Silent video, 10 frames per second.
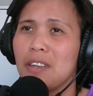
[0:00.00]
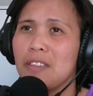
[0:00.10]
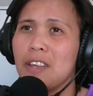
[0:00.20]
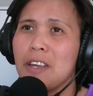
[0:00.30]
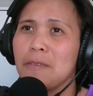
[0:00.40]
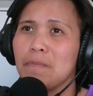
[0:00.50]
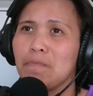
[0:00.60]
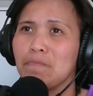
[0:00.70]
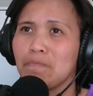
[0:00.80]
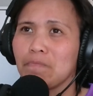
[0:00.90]
then
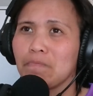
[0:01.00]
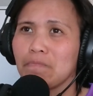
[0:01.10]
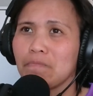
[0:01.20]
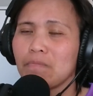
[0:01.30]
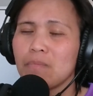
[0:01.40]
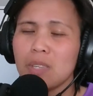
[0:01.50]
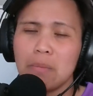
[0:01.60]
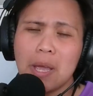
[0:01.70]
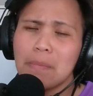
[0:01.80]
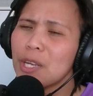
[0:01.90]

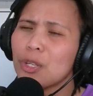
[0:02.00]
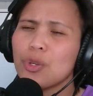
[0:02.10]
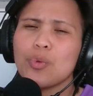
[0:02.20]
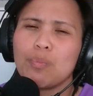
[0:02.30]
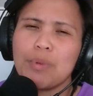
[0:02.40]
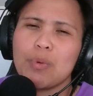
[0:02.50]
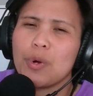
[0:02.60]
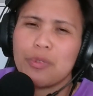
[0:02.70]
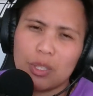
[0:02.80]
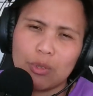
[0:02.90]
maybe it could be
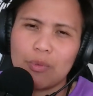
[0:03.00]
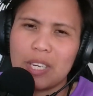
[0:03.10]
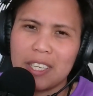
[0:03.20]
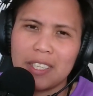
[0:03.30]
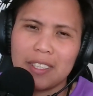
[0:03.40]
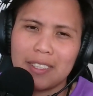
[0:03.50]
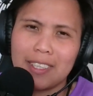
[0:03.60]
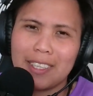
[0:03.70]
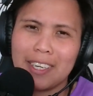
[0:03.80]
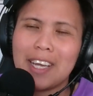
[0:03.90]
worth it to really
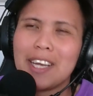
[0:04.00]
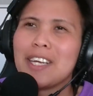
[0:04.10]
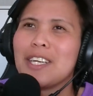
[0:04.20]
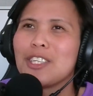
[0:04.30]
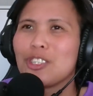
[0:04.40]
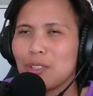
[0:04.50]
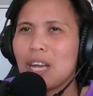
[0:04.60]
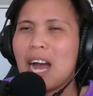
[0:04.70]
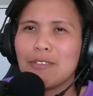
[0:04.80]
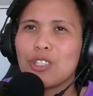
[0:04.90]

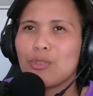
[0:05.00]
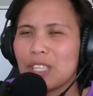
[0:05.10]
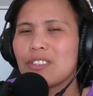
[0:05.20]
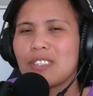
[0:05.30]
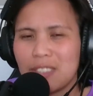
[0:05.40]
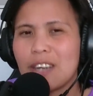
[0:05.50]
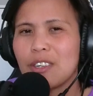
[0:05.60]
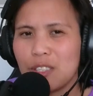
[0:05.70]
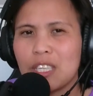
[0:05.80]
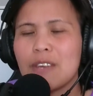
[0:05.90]
have a strict
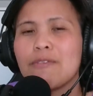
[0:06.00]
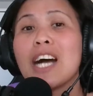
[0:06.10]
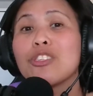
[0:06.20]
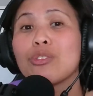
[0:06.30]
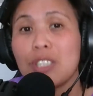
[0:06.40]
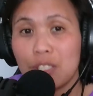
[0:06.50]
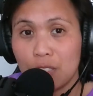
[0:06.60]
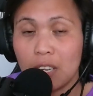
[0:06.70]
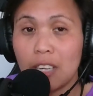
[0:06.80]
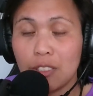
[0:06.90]
standards if
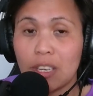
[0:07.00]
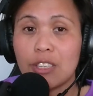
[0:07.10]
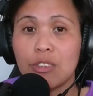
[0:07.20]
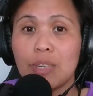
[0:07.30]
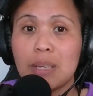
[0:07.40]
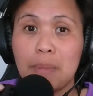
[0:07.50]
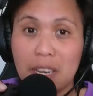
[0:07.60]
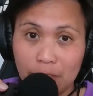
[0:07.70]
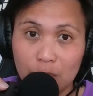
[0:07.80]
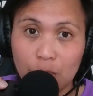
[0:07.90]
isolation really
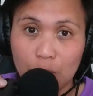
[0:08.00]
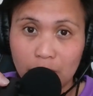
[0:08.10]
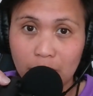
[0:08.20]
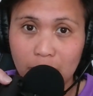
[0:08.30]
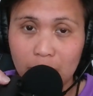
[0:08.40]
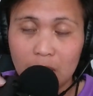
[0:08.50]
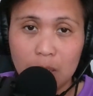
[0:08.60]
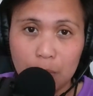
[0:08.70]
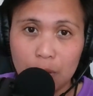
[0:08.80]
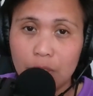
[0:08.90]
benefits you
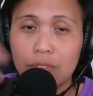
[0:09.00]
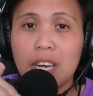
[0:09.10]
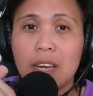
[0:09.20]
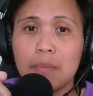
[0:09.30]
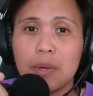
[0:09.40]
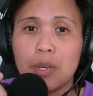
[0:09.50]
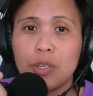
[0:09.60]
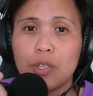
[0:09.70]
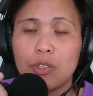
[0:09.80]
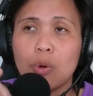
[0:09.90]
in a period of time.
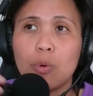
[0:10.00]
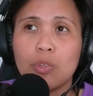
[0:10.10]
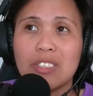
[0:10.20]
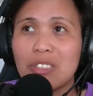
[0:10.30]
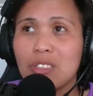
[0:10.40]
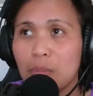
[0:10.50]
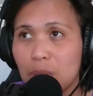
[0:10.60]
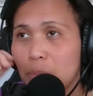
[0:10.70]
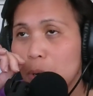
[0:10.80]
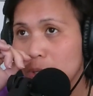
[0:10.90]
So this is
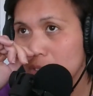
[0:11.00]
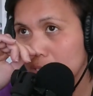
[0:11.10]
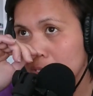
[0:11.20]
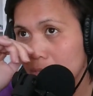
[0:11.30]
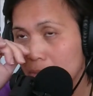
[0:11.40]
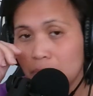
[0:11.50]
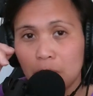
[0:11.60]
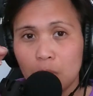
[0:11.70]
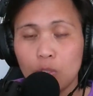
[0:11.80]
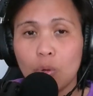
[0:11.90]
something personal.
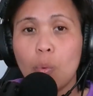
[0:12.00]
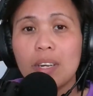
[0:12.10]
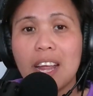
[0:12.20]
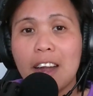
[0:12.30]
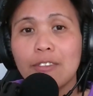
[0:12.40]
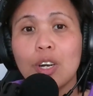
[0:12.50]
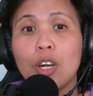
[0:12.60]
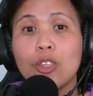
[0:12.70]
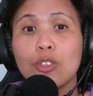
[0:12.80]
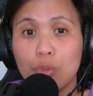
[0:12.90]
So
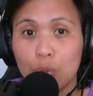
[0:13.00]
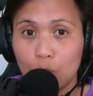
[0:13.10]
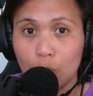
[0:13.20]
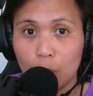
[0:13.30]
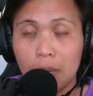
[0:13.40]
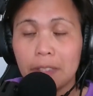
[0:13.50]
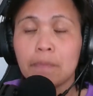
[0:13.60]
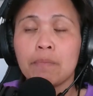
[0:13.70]
whatever suits you, but